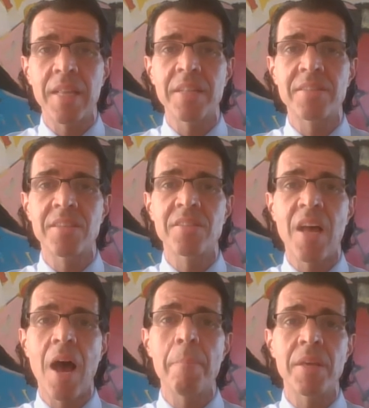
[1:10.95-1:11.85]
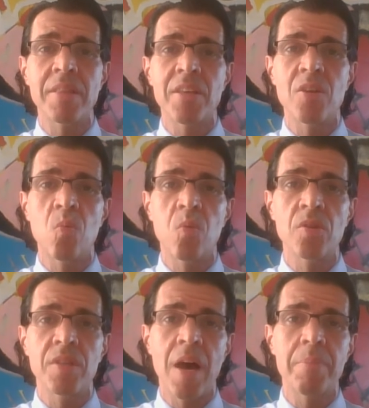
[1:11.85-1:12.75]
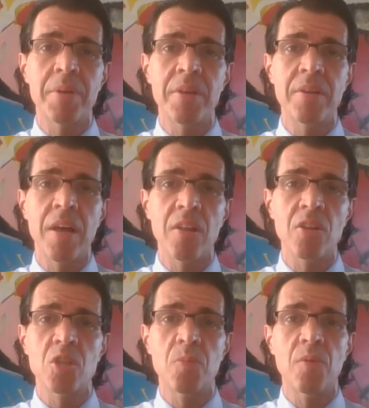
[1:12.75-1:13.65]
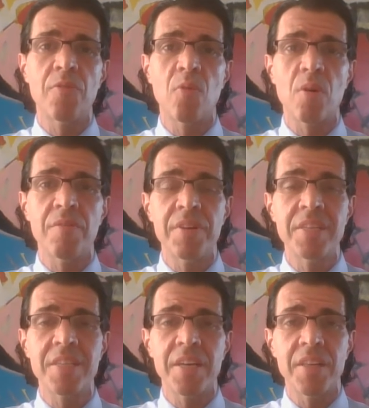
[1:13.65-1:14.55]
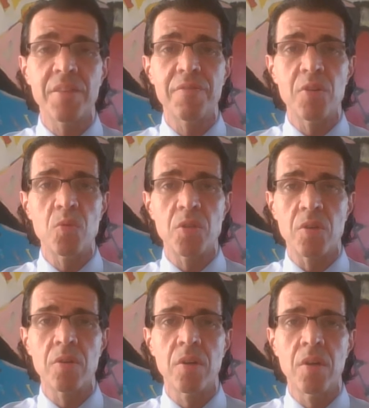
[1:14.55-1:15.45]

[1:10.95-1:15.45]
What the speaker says: that does not mean that you will not be eligible for a visa in the future.